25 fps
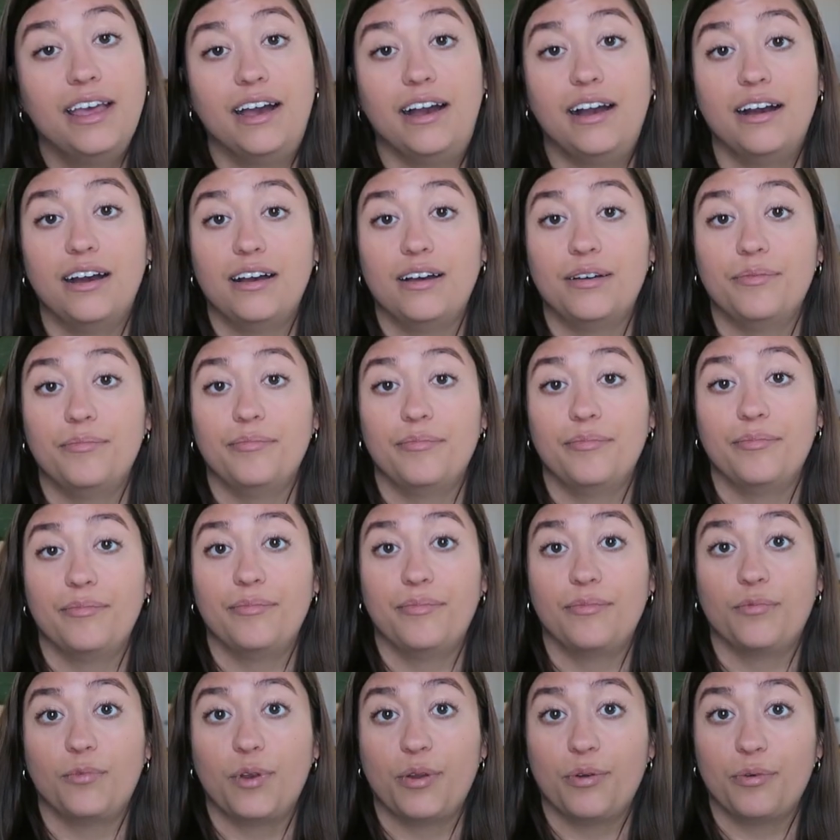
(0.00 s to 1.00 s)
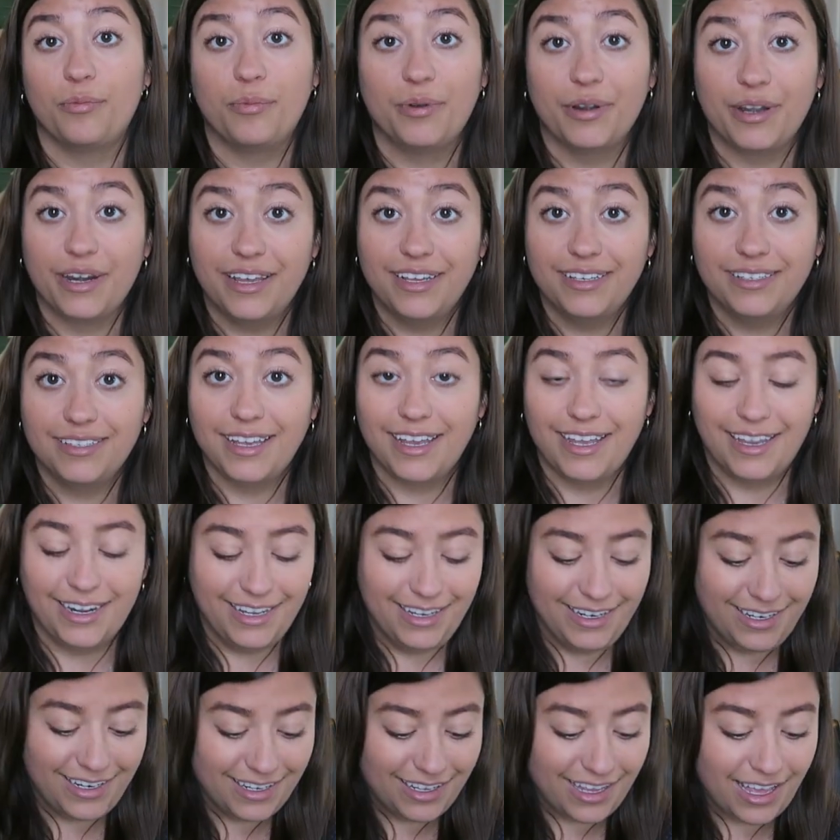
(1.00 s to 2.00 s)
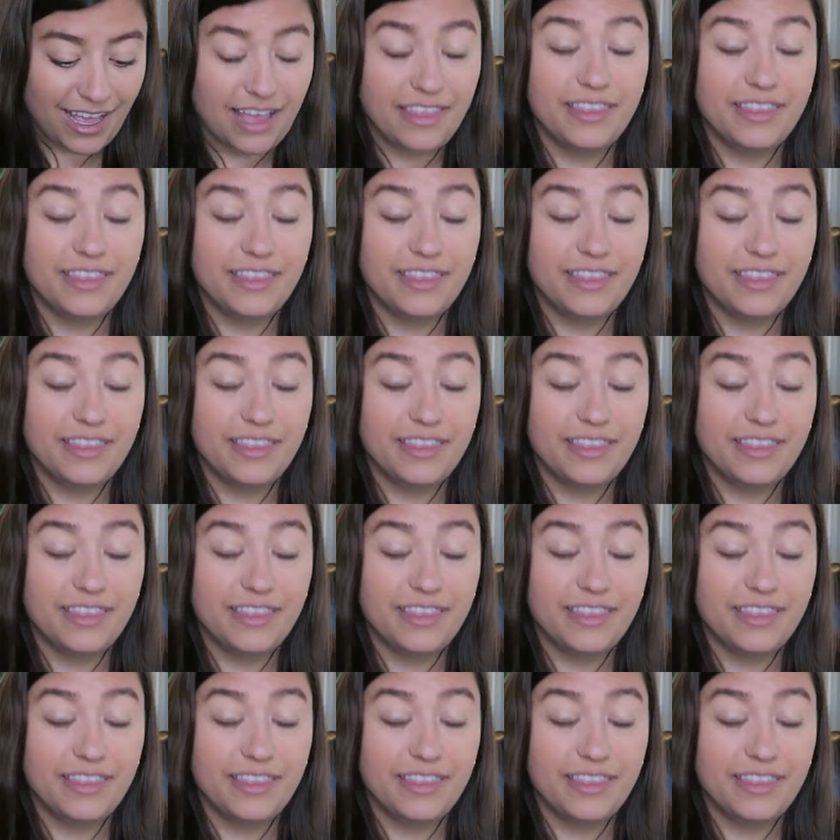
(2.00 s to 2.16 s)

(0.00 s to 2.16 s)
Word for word: Um, we were pretty excited.